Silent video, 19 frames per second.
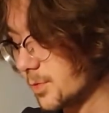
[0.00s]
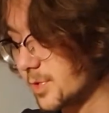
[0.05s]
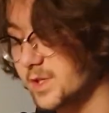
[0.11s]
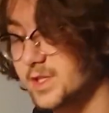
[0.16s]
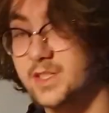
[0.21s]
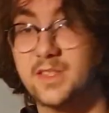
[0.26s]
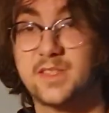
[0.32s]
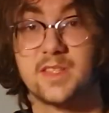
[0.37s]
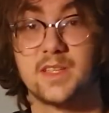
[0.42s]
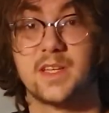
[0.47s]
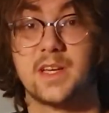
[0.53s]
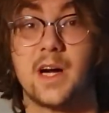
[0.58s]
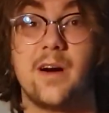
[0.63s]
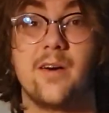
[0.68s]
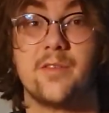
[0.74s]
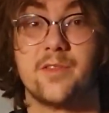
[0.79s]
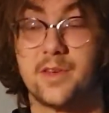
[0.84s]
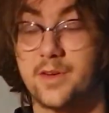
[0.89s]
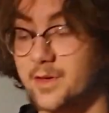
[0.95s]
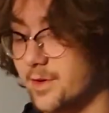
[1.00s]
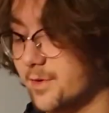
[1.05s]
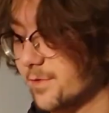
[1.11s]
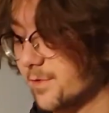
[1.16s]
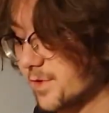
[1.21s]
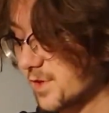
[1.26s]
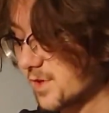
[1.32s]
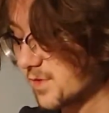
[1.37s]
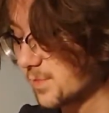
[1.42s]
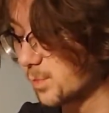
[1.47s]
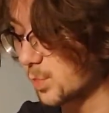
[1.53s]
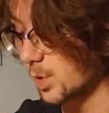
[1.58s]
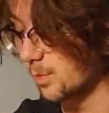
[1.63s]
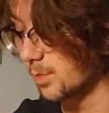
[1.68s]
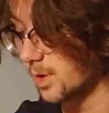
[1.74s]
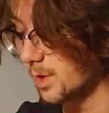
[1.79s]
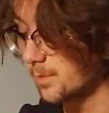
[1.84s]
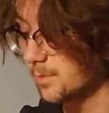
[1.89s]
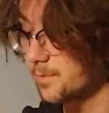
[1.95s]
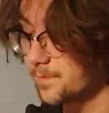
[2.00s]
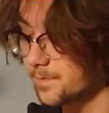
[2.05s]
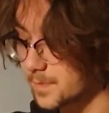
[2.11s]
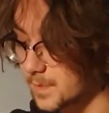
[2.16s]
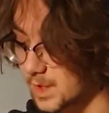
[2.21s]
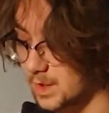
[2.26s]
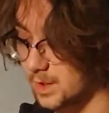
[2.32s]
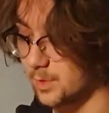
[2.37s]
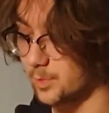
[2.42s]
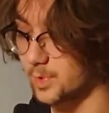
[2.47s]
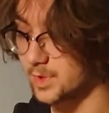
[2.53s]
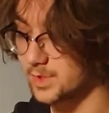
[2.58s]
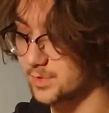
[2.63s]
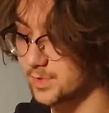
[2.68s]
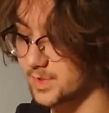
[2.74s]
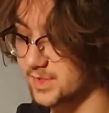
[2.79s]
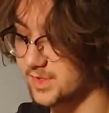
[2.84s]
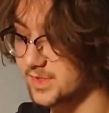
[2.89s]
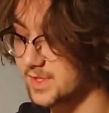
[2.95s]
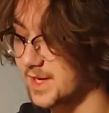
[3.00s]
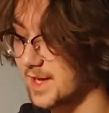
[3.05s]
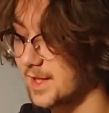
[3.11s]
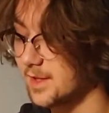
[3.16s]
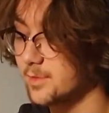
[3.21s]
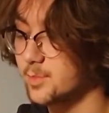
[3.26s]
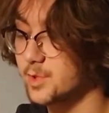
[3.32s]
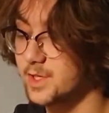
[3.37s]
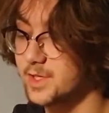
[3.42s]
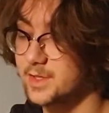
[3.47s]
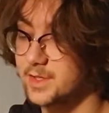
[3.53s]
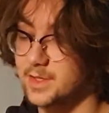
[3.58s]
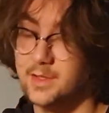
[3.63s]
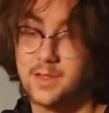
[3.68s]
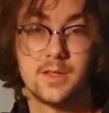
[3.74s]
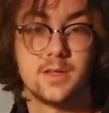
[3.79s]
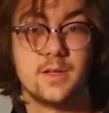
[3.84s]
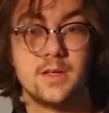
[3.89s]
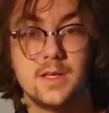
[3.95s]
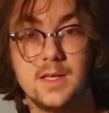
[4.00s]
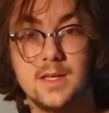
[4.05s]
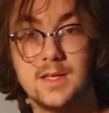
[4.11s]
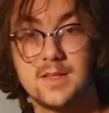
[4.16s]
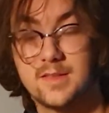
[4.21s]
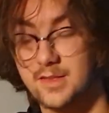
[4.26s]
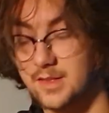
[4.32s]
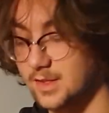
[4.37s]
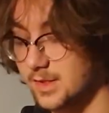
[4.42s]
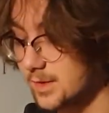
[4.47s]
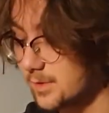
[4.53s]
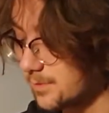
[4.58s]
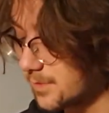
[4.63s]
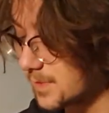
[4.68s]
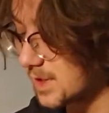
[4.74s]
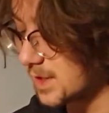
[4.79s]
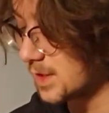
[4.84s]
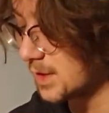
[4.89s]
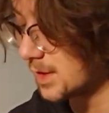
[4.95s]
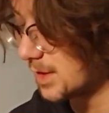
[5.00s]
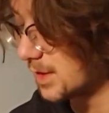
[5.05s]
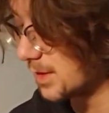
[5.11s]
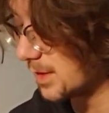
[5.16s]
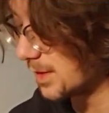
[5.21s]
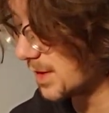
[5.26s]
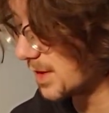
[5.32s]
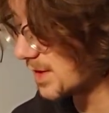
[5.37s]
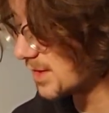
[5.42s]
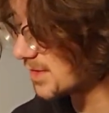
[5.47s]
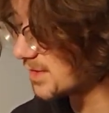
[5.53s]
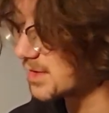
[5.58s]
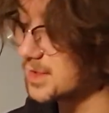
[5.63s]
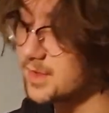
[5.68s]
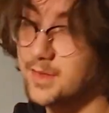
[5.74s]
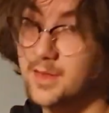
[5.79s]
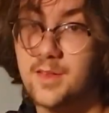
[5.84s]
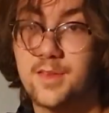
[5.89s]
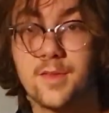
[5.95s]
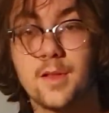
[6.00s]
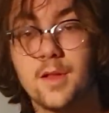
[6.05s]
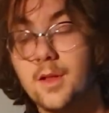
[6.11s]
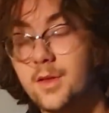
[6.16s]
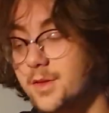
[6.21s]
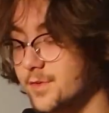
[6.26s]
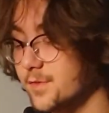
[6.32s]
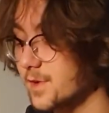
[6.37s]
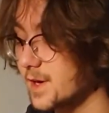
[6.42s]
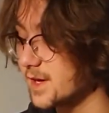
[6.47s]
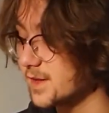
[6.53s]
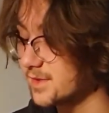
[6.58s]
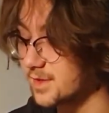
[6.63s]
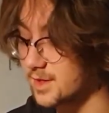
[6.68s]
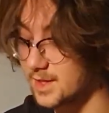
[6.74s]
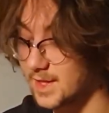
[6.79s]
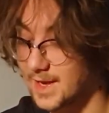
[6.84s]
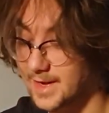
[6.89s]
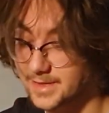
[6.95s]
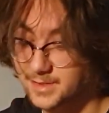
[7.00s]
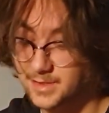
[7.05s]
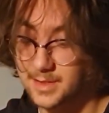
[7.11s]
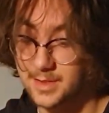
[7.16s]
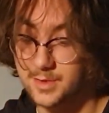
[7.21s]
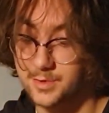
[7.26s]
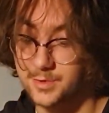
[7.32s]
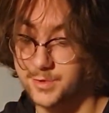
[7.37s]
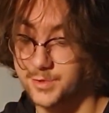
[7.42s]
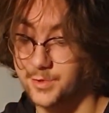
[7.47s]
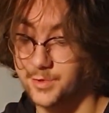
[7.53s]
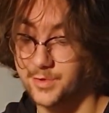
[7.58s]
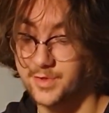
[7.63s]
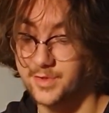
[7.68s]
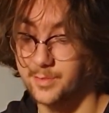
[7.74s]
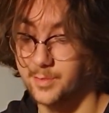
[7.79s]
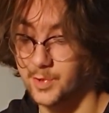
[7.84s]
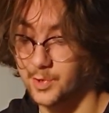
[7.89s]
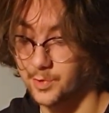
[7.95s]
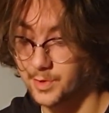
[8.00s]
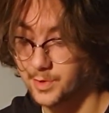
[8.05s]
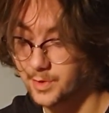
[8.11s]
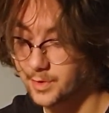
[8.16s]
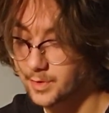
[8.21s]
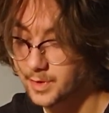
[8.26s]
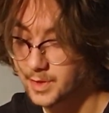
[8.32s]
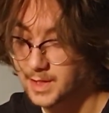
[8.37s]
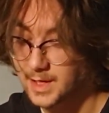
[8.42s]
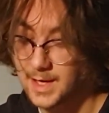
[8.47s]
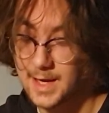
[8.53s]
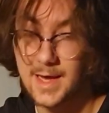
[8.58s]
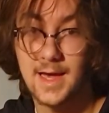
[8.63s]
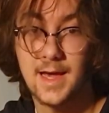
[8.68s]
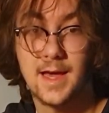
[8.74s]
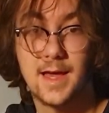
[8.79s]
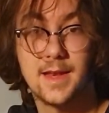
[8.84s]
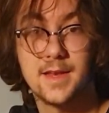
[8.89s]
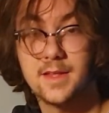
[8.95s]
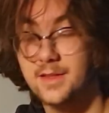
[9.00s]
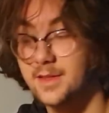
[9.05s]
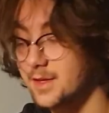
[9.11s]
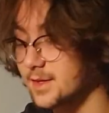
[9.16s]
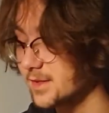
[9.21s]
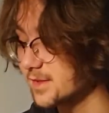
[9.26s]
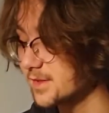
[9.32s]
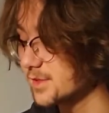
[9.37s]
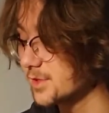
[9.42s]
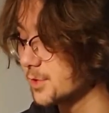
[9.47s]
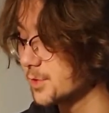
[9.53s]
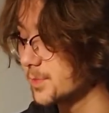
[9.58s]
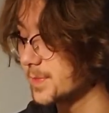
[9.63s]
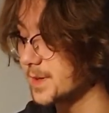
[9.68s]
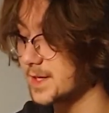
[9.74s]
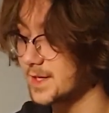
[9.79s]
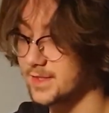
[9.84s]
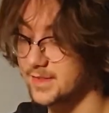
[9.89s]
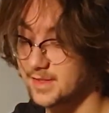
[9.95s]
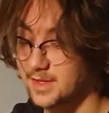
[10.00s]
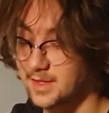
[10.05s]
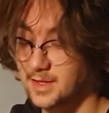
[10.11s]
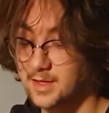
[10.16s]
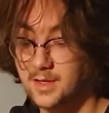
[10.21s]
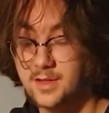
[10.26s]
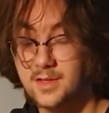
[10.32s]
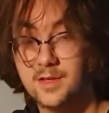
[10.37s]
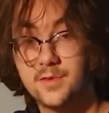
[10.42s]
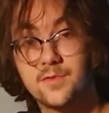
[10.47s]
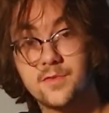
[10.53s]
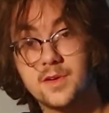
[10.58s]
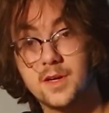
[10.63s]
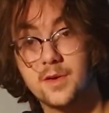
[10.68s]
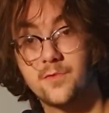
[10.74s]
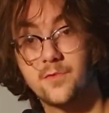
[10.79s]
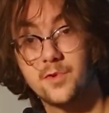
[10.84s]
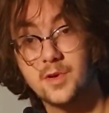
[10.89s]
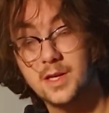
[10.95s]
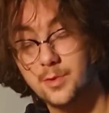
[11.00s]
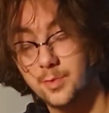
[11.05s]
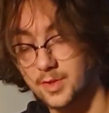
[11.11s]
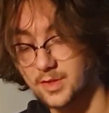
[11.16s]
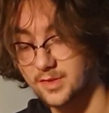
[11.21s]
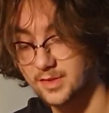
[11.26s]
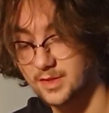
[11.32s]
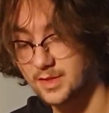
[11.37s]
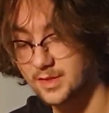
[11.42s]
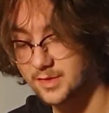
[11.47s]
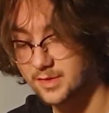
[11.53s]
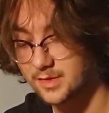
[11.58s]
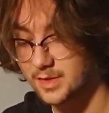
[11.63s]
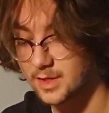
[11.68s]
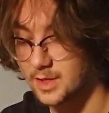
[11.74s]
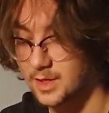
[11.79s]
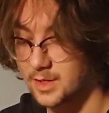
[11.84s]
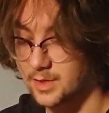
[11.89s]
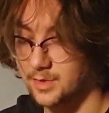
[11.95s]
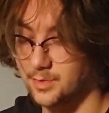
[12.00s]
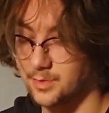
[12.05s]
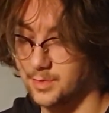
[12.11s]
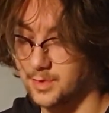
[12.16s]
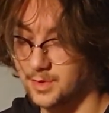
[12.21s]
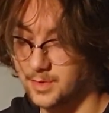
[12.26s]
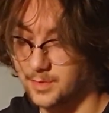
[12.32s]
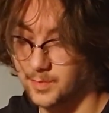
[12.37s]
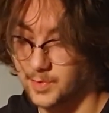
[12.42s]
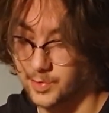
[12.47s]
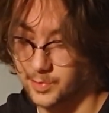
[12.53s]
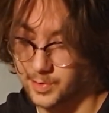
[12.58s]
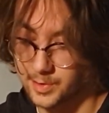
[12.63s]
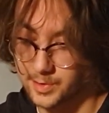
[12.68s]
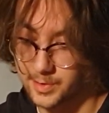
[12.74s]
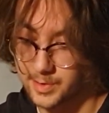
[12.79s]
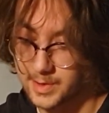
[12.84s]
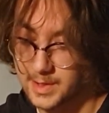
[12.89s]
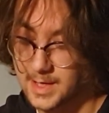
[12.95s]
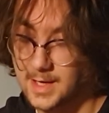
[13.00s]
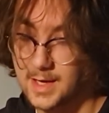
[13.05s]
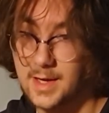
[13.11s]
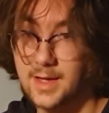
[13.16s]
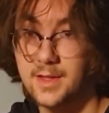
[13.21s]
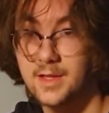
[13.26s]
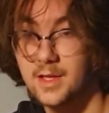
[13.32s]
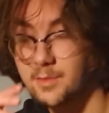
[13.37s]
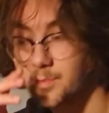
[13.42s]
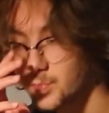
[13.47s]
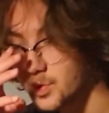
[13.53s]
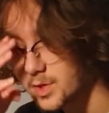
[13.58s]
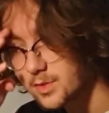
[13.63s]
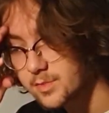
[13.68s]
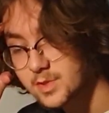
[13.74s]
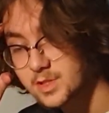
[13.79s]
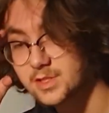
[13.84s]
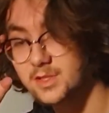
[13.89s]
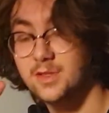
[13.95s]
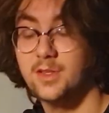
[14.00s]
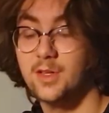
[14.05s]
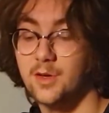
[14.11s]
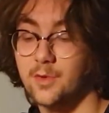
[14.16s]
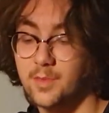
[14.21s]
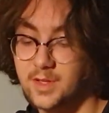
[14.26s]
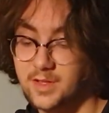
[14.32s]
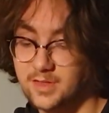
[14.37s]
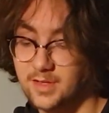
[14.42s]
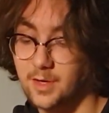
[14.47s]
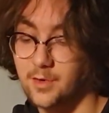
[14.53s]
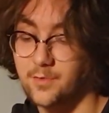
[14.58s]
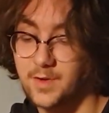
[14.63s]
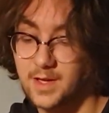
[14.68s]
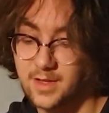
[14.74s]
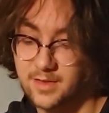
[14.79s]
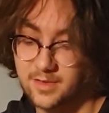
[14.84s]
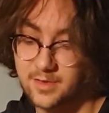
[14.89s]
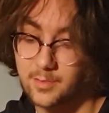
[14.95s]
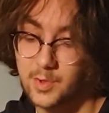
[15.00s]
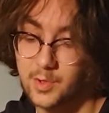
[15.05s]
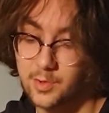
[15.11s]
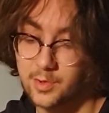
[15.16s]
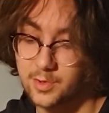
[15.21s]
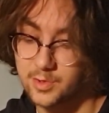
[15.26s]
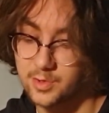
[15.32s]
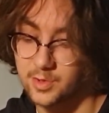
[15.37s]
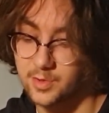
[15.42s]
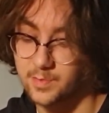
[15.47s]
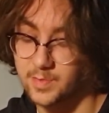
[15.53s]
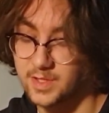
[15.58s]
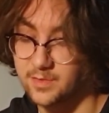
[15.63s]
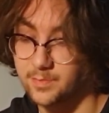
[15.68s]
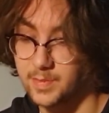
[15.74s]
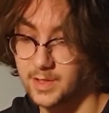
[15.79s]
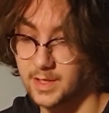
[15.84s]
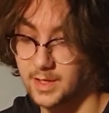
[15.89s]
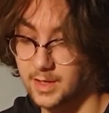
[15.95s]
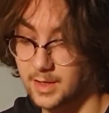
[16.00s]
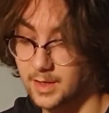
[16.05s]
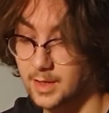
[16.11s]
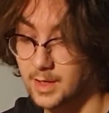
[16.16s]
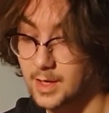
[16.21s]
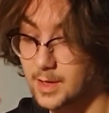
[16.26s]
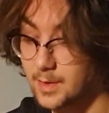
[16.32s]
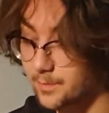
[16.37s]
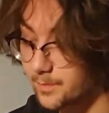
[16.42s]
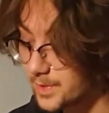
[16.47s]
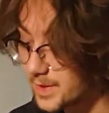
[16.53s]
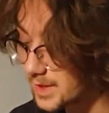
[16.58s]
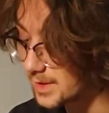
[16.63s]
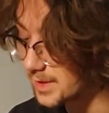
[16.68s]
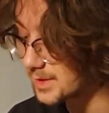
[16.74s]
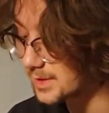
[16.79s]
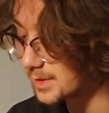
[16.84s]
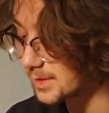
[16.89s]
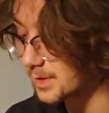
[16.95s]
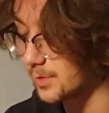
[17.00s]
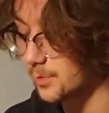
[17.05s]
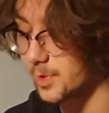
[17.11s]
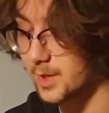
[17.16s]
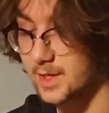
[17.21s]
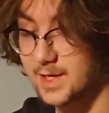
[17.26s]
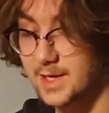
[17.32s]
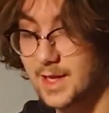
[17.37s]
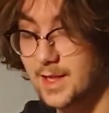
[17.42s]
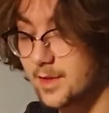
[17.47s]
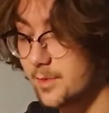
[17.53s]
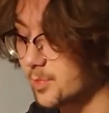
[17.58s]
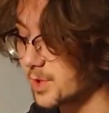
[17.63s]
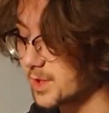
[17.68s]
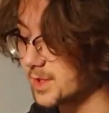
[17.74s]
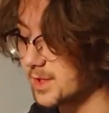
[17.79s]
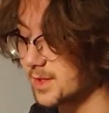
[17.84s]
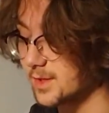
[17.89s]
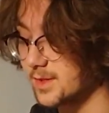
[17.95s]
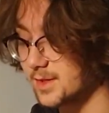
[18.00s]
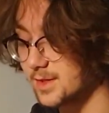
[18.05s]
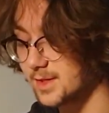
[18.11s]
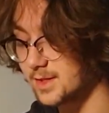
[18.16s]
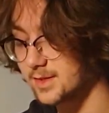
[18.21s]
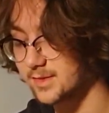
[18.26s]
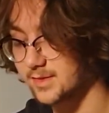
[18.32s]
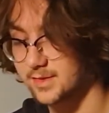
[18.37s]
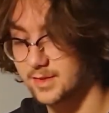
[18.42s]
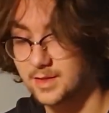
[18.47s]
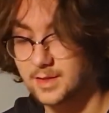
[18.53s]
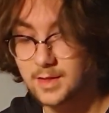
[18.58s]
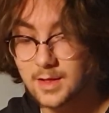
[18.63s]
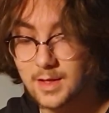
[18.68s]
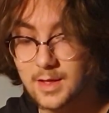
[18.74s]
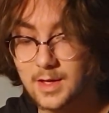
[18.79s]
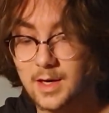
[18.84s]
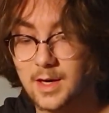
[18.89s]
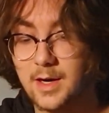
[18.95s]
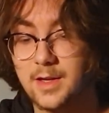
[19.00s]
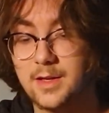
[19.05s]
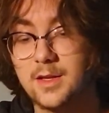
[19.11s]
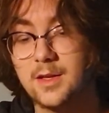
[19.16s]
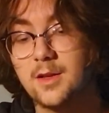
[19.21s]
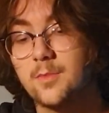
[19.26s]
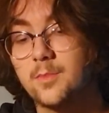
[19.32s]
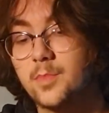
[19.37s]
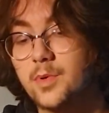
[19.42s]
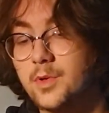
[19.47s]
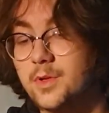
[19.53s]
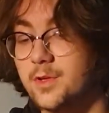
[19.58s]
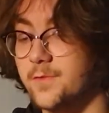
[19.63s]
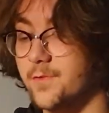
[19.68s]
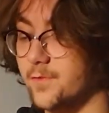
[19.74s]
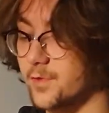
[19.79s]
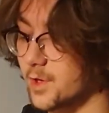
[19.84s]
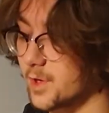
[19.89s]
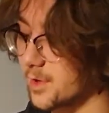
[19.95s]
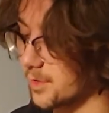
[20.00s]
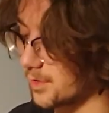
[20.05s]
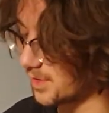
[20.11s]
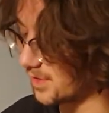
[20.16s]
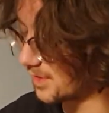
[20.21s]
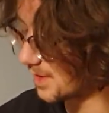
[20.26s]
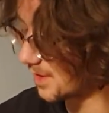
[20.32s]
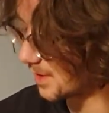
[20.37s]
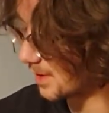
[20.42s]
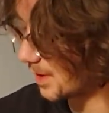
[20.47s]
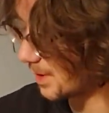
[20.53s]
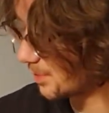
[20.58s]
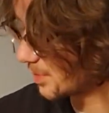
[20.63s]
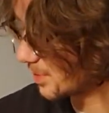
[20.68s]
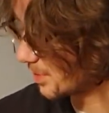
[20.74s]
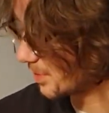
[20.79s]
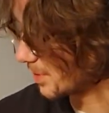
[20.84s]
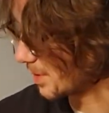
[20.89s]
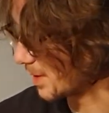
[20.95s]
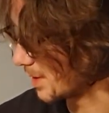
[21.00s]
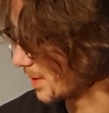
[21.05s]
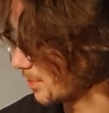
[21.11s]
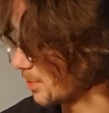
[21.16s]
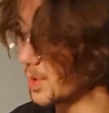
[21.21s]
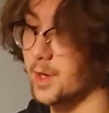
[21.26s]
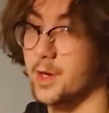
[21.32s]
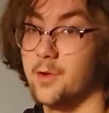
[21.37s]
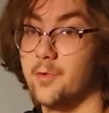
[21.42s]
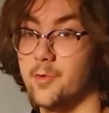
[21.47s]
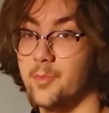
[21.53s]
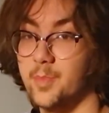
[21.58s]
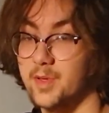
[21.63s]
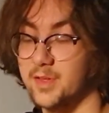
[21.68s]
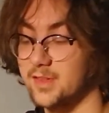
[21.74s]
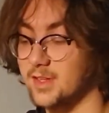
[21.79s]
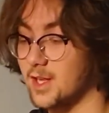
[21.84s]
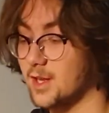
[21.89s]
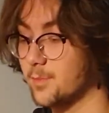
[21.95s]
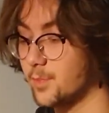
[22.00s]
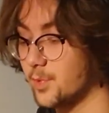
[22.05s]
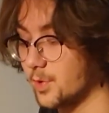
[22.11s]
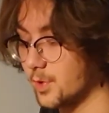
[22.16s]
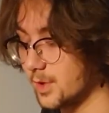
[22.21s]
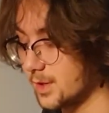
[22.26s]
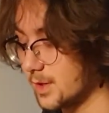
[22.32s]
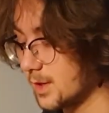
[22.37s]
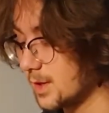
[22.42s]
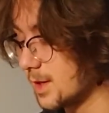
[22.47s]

we just encountered our first problem, which was calibrating the ESC. ESC is this little device that actually controls the motor, and it does so by sending different frequencies to the motor, and that pretty much determines how fast the motor should be spinning. But when calibrating the ESC, I didn't put the throttle stick up to a 100% point,